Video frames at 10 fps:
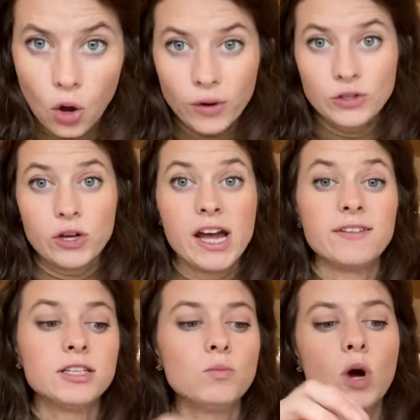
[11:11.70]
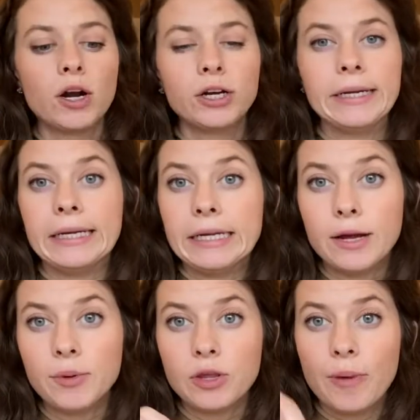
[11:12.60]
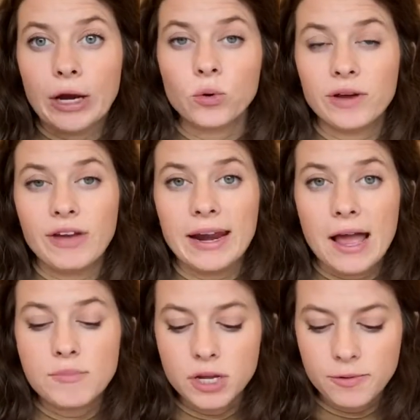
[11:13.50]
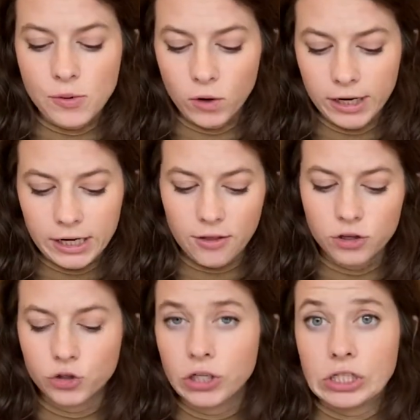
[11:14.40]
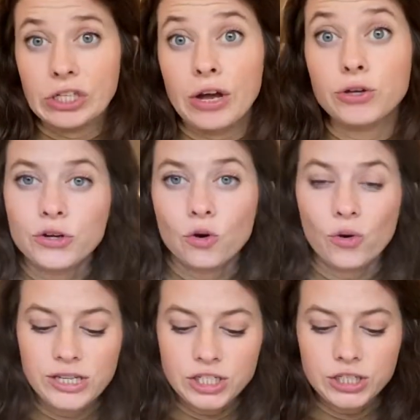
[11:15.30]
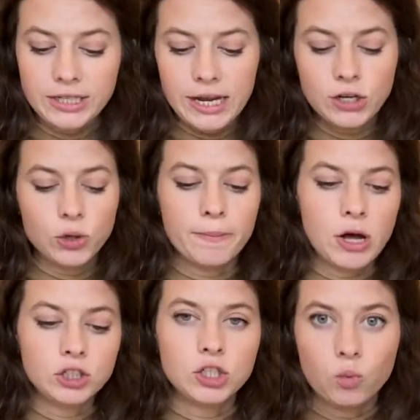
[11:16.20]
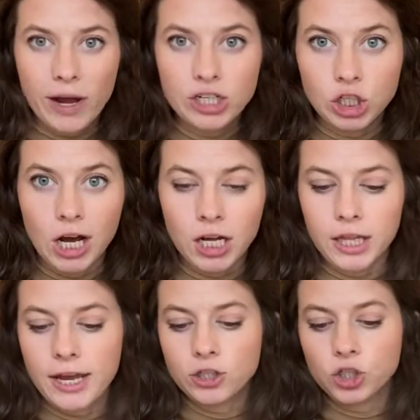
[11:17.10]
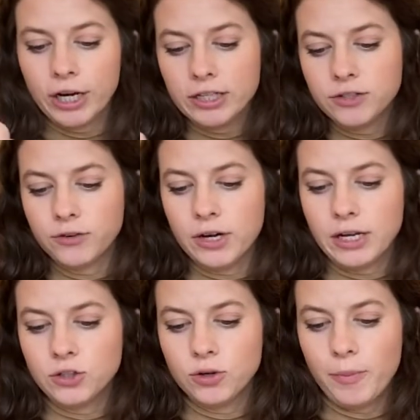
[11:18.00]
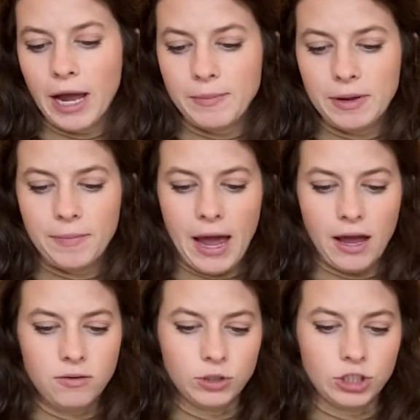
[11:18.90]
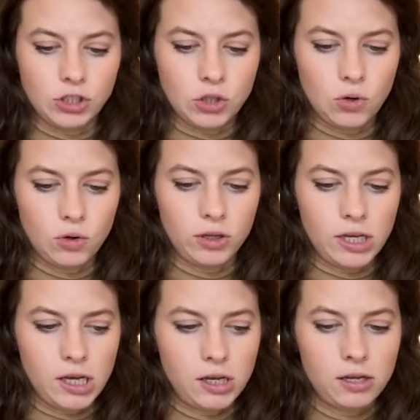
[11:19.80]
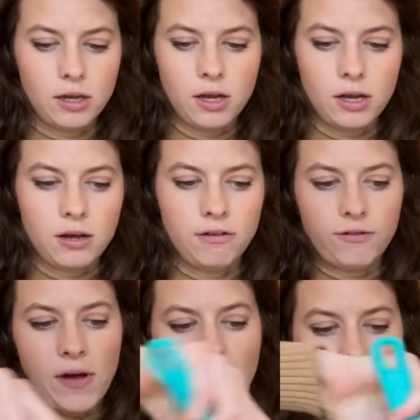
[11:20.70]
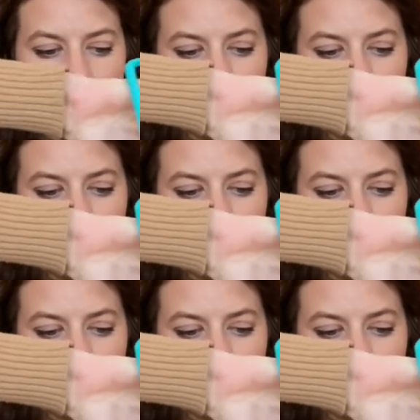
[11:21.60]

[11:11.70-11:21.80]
Okay, so I have some water heating up in the microwave and I'm going to be working on the drizzle now. You can always just take your melted white chocolate and transfer it into a piping bag, which is totally fine.